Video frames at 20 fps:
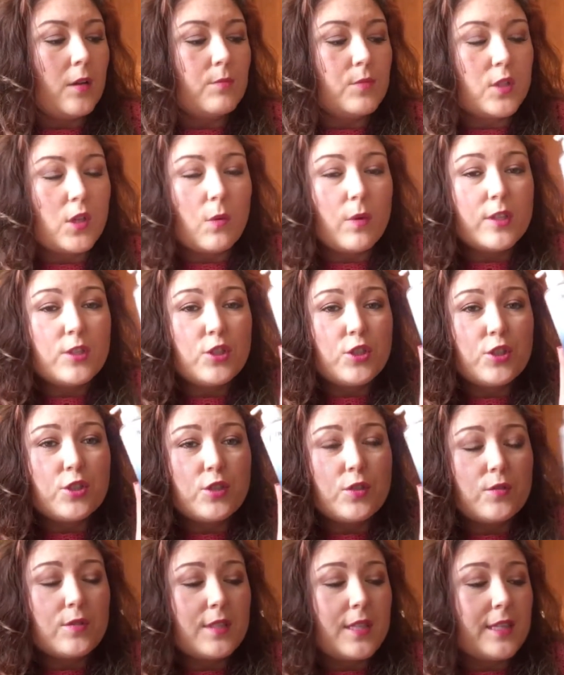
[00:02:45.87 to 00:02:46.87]
So I just
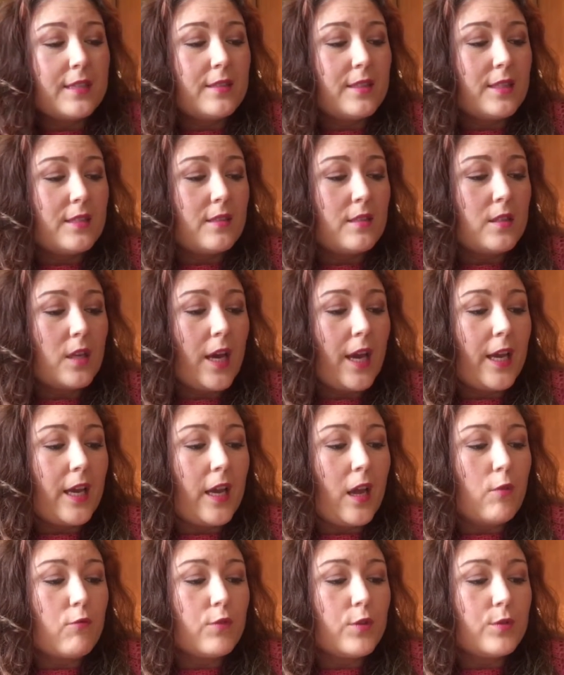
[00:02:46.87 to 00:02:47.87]
use this. This is
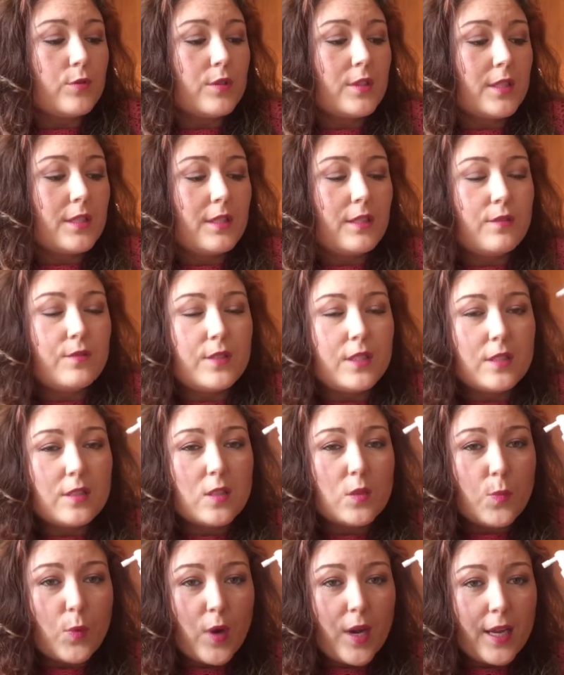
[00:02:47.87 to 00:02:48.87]
a root lifting
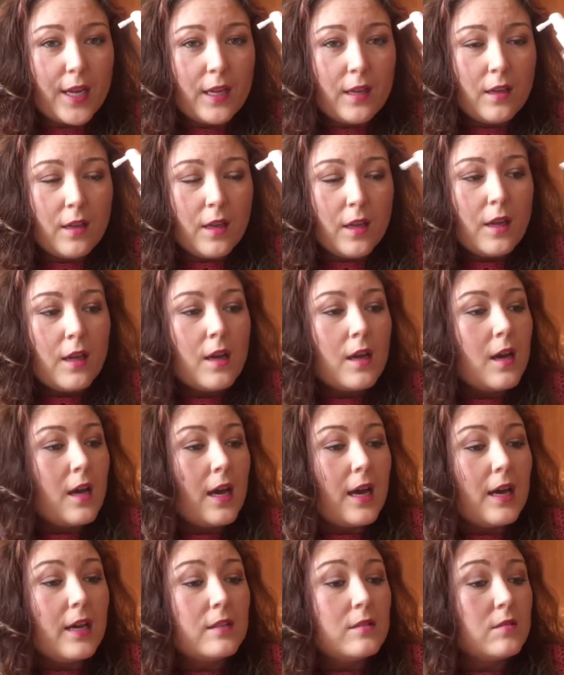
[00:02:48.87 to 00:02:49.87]
spray,
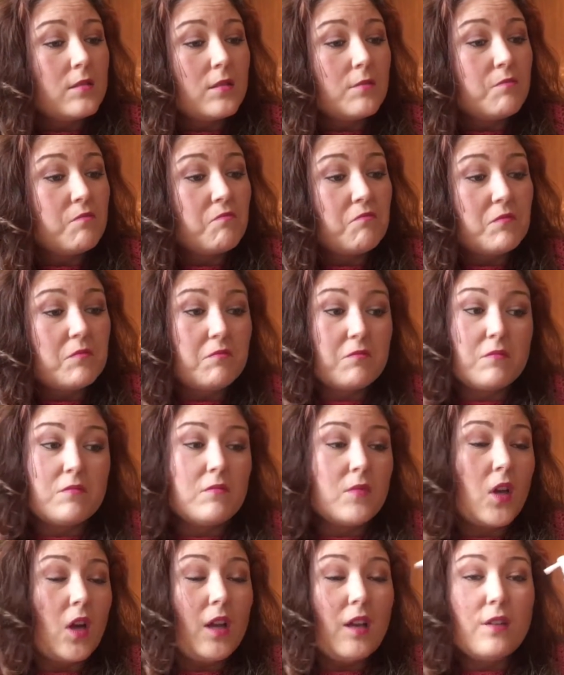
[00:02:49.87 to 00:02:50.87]
and
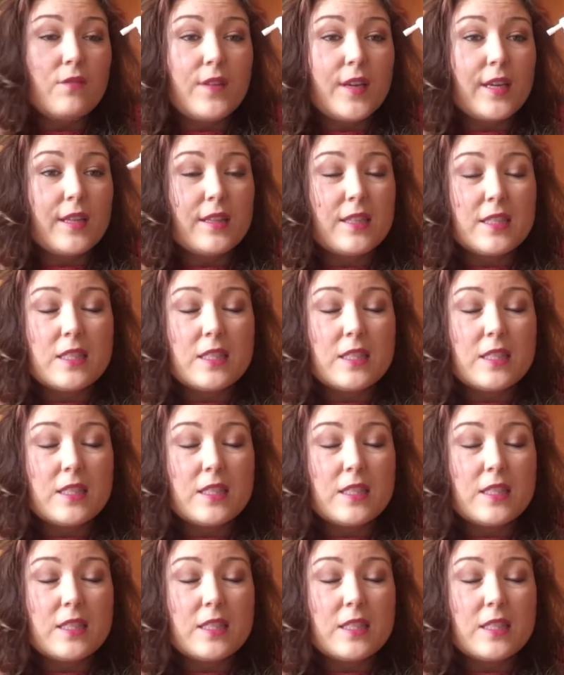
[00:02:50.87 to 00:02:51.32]
I love it.